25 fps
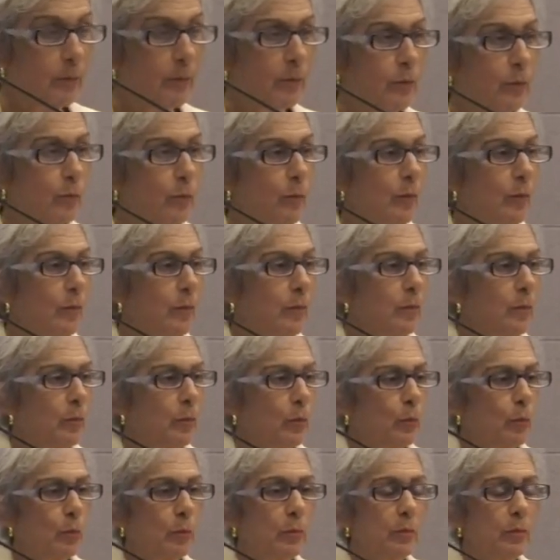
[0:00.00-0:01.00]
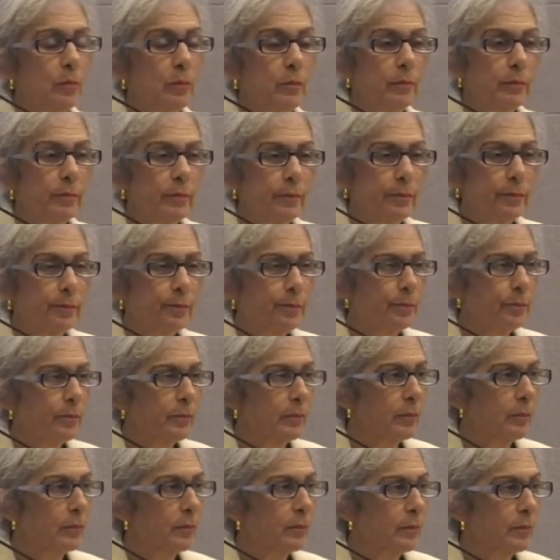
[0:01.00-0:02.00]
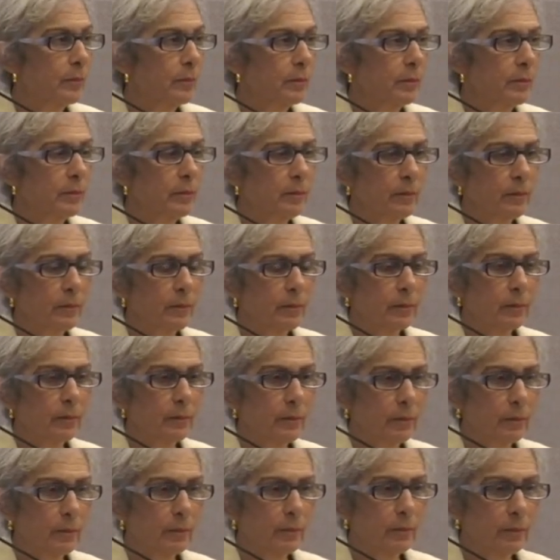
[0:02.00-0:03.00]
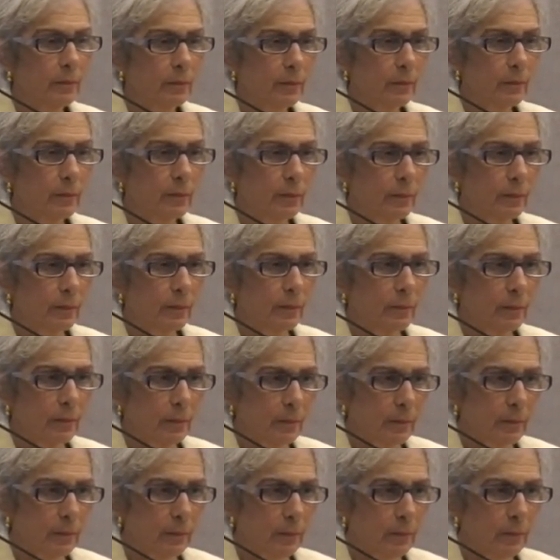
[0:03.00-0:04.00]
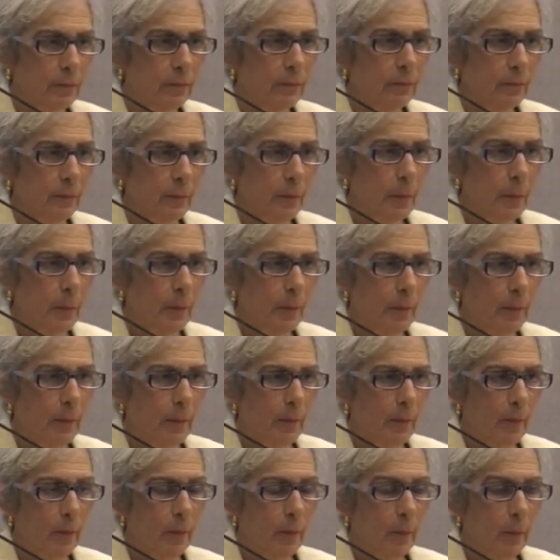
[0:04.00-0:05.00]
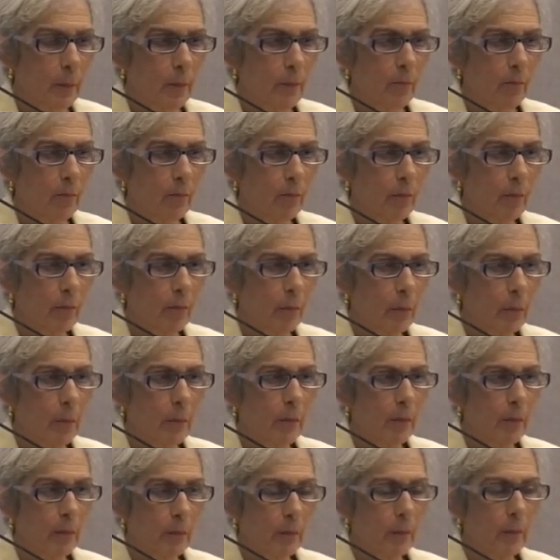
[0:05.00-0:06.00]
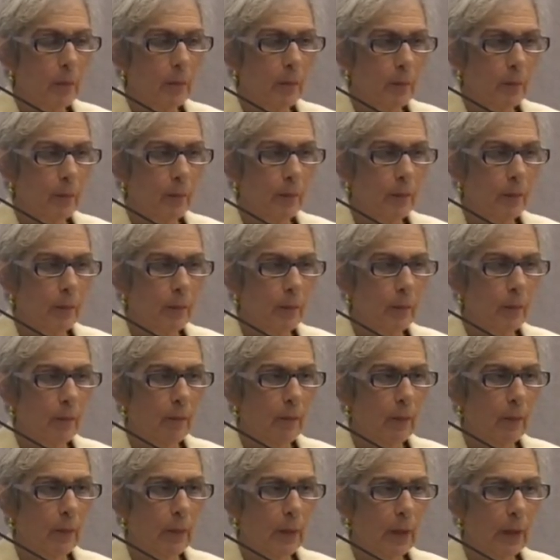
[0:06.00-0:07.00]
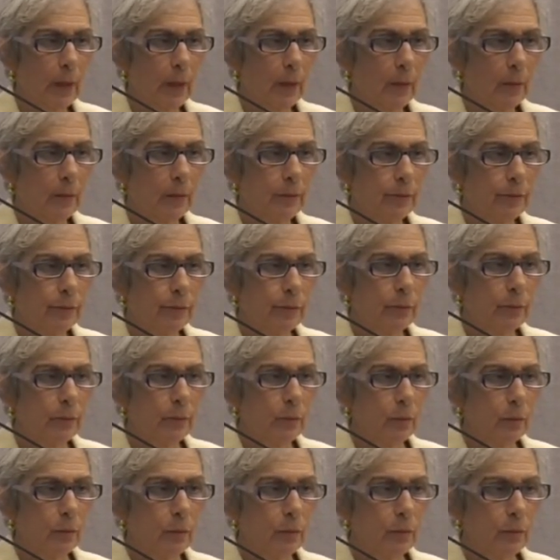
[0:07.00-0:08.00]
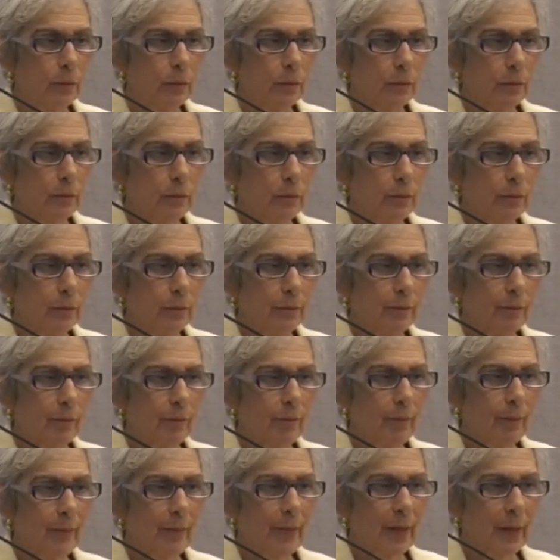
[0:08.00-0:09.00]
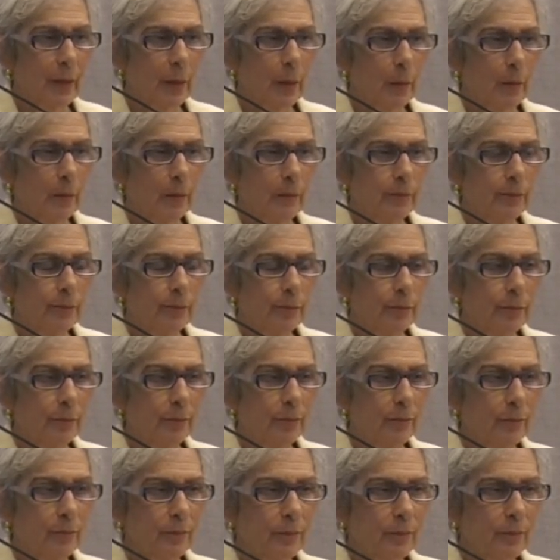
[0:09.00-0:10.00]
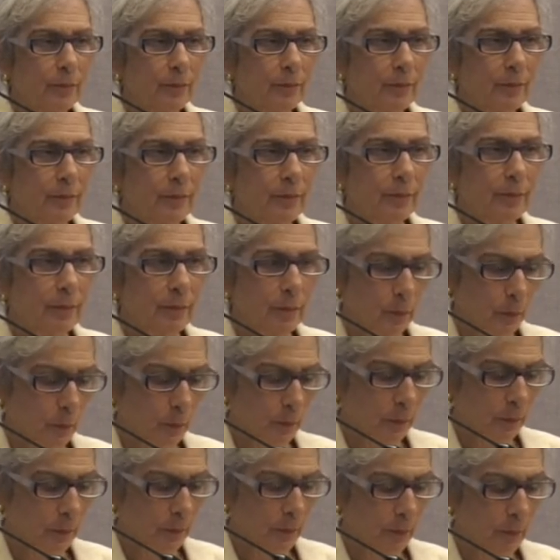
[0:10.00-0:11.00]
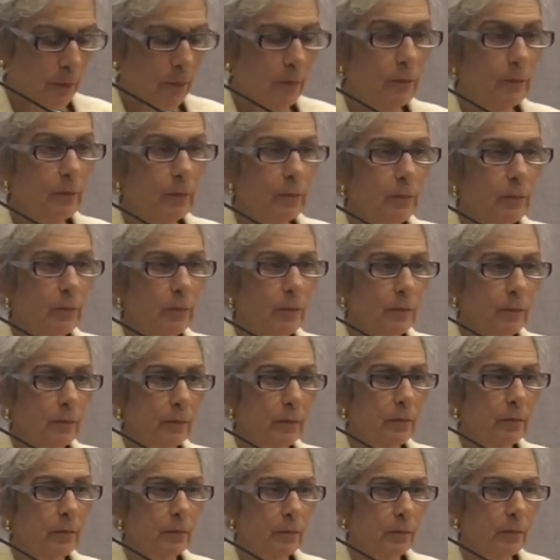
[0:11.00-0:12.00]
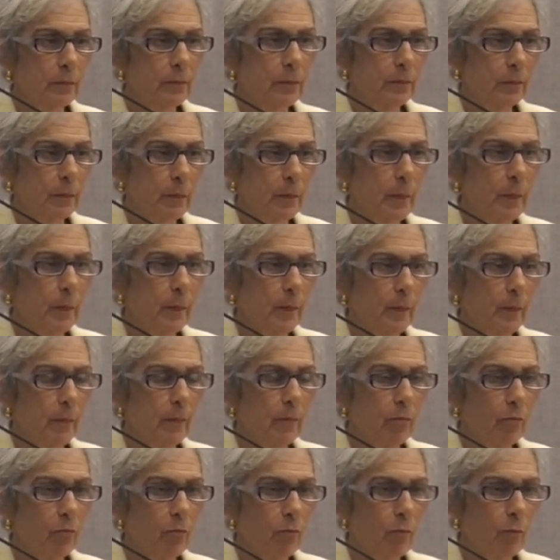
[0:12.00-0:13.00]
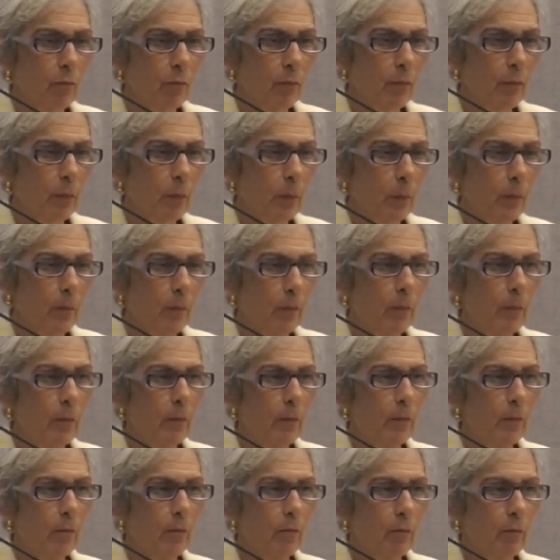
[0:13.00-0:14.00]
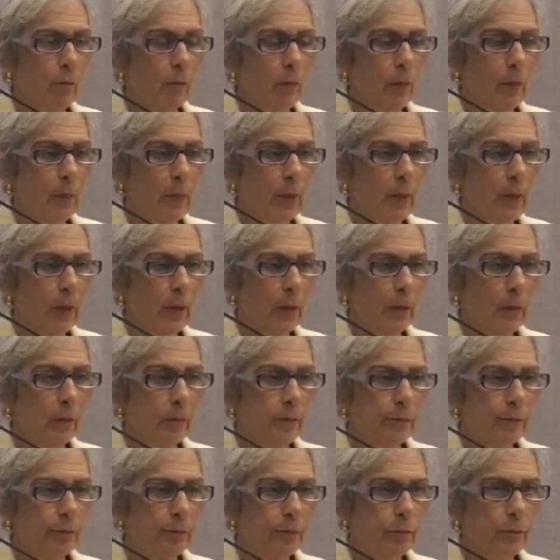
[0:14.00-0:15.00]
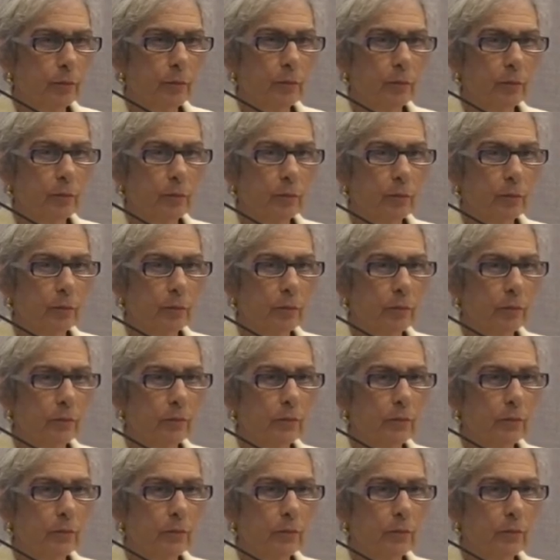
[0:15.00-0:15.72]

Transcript: And what I found in general, when I saw a troubled kid and I met the parents, I understood the connection. You know, it wasn't 100%, but usually troubled kid, troubled parents. The next year, I taught in a ghetto school.